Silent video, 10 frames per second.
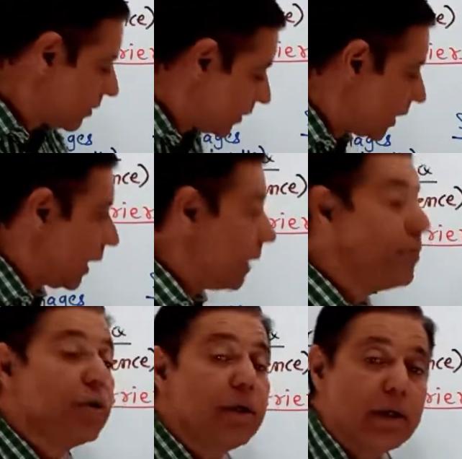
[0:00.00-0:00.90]
the
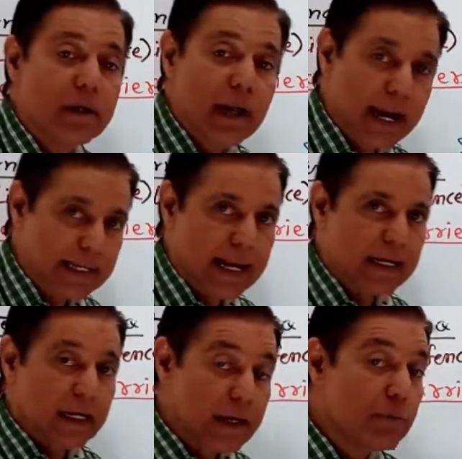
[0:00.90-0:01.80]
immune attack,
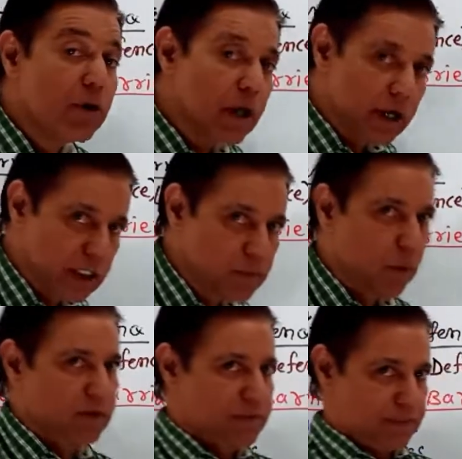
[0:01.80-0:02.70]
immune
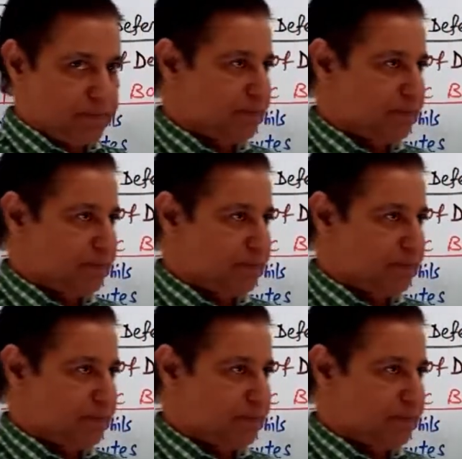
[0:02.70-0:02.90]
response.